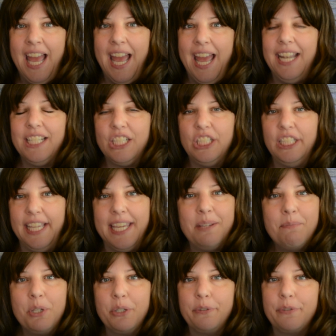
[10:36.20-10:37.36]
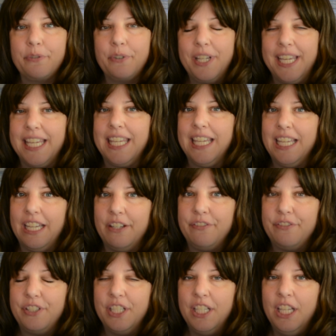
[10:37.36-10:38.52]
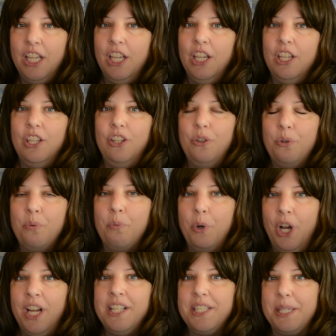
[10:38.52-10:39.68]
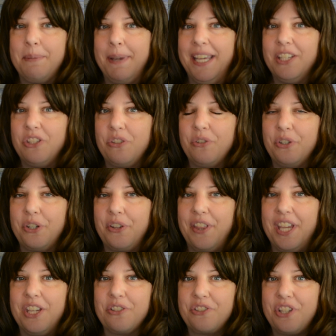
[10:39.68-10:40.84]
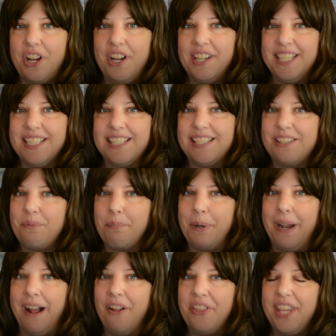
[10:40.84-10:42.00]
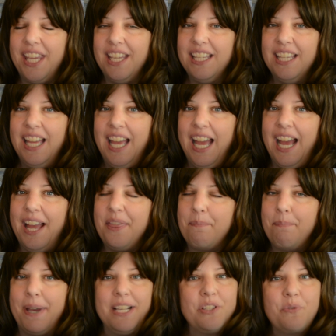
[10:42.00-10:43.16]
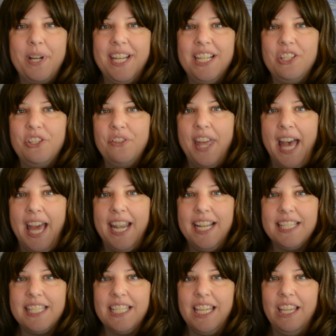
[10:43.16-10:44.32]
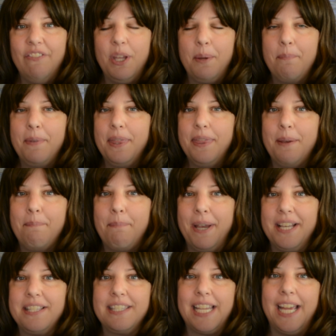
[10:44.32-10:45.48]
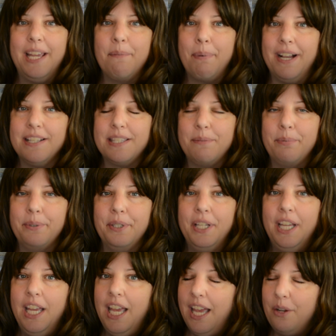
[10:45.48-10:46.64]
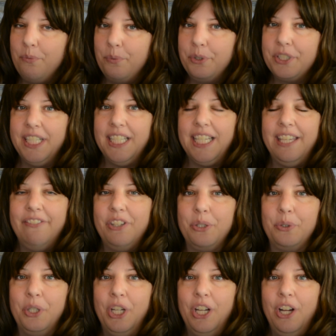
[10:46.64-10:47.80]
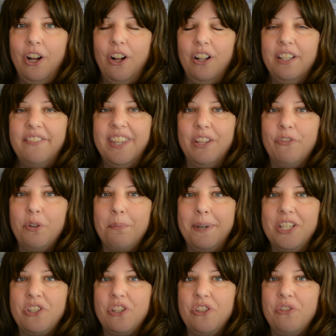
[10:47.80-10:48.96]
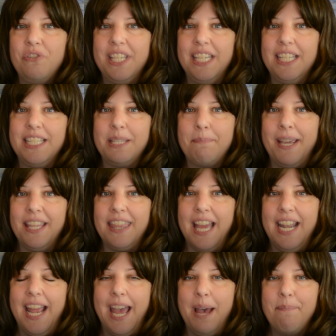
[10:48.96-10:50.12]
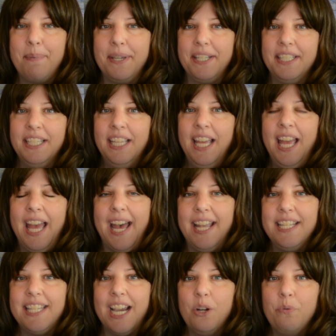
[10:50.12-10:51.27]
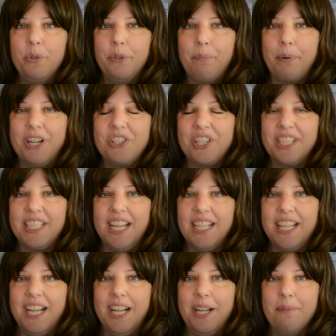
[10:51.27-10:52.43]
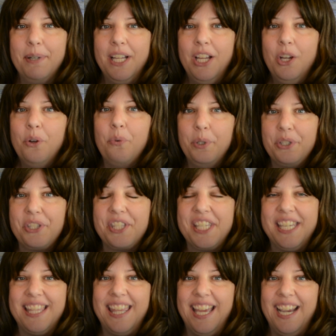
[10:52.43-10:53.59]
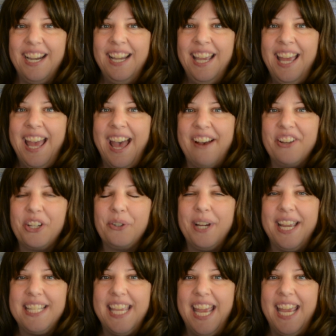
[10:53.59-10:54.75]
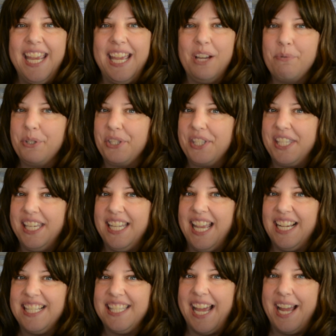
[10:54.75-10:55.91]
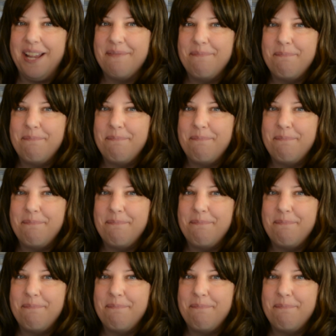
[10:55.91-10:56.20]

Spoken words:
and claim your free gift. You want to make sure that your dog is super healthy, and the best way to do that is to give them the best diet possible. And we're going to give you all of the information you need to make that happen at direwolfproject.com. We'll see you there. Have a great day, and we'll see you next time.